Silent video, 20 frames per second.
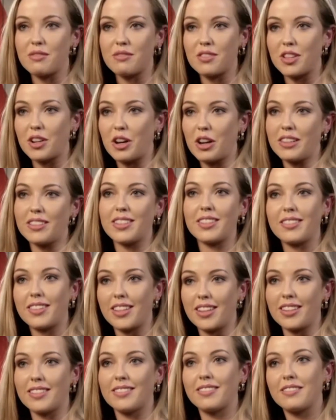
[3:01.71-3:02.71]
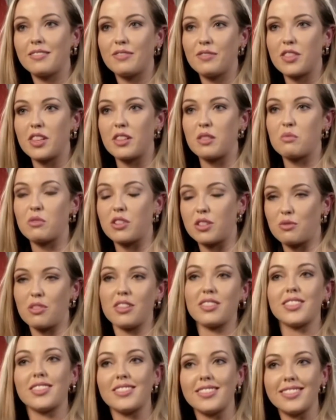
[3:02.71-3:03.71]
never the girl that the that the boys
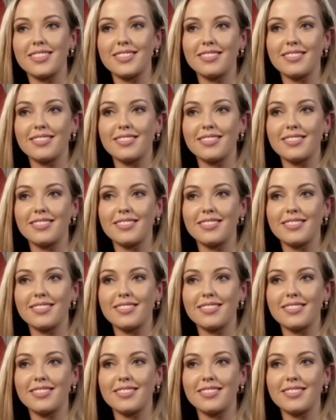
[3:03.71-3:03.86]
wanted.